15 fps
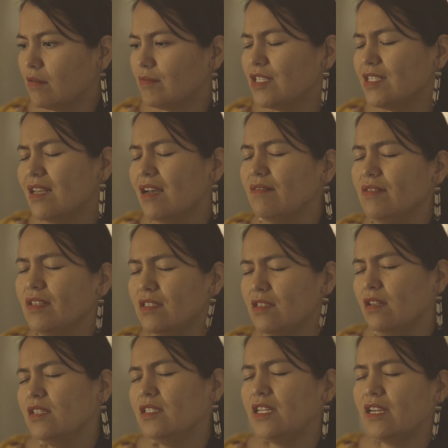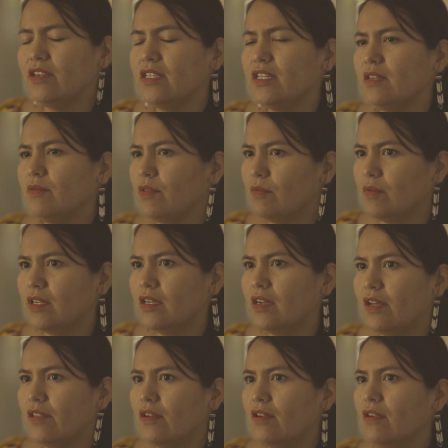just having solidarity with one
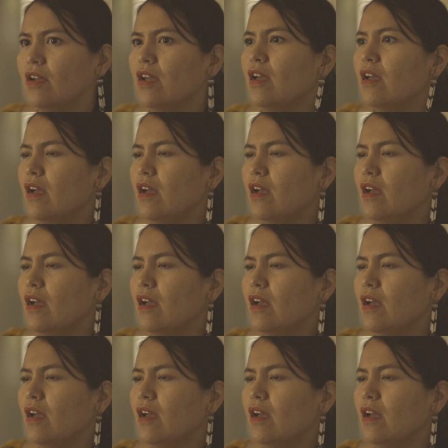another.